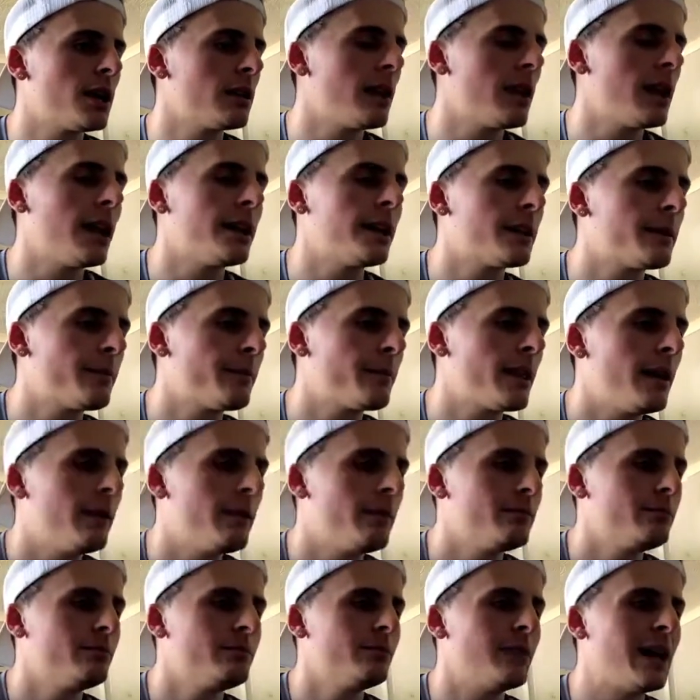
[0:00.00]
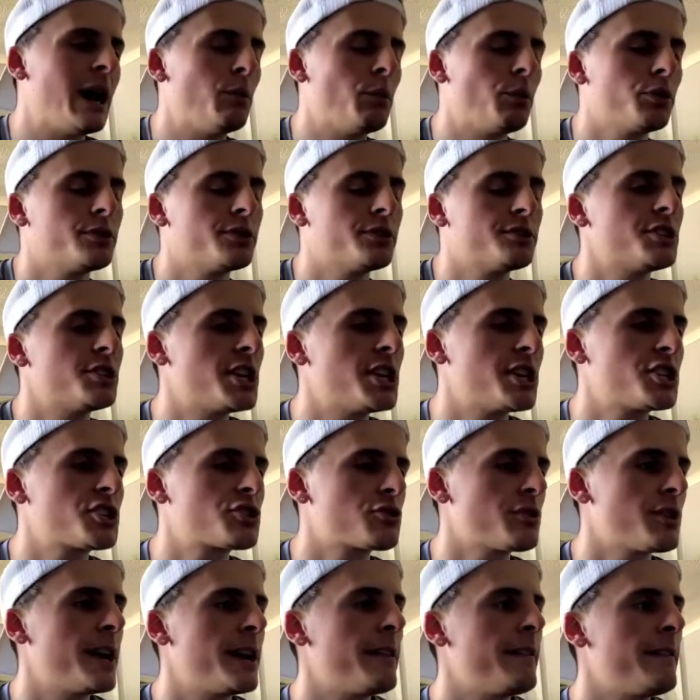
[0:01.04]
Like, I wouldn't suggest
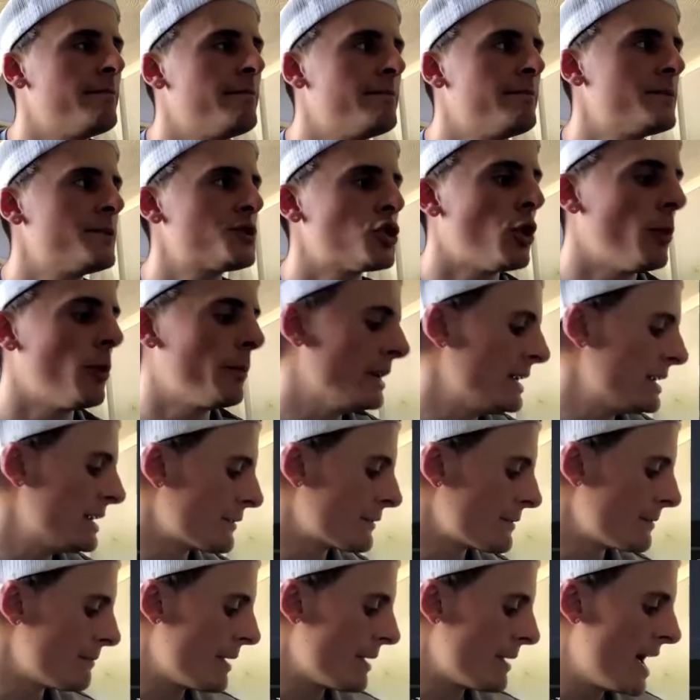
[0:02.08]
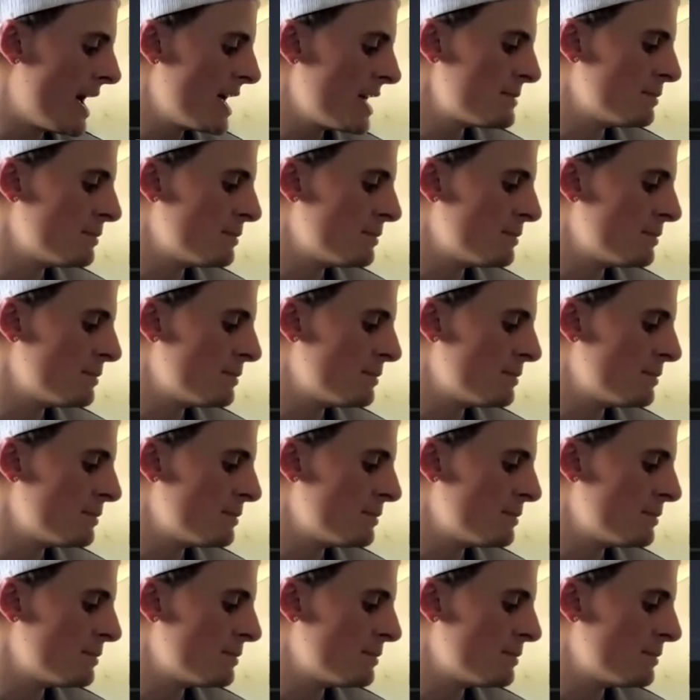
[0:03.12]
trading so many different pairs,